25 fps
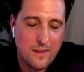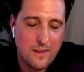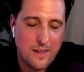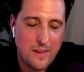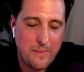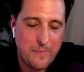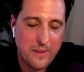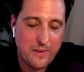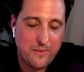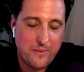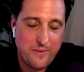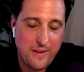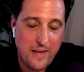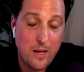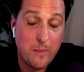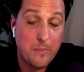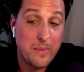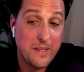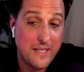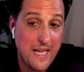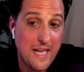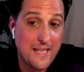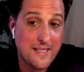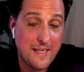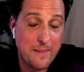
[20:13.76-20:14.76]
Epic Fail,
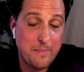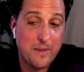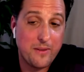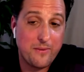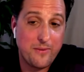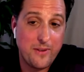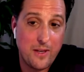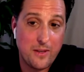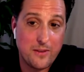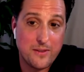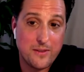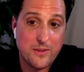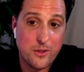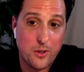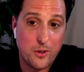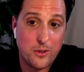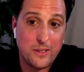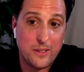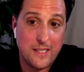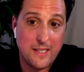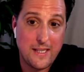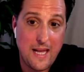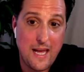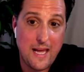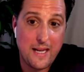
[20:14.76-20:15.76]
but yes, Epic Fail is
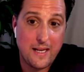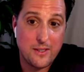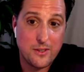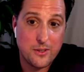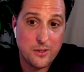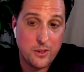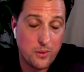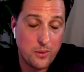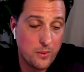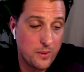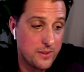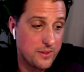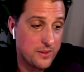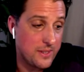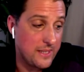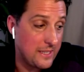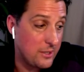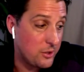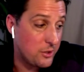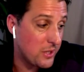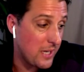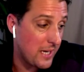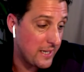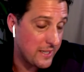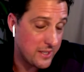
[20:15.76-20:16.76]
certainly that, and so is
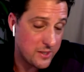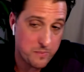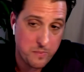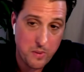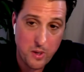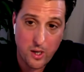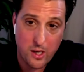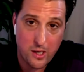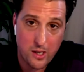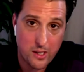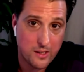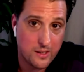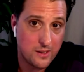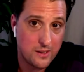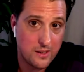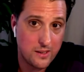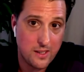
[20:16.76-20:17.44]
Each Tiny Spark.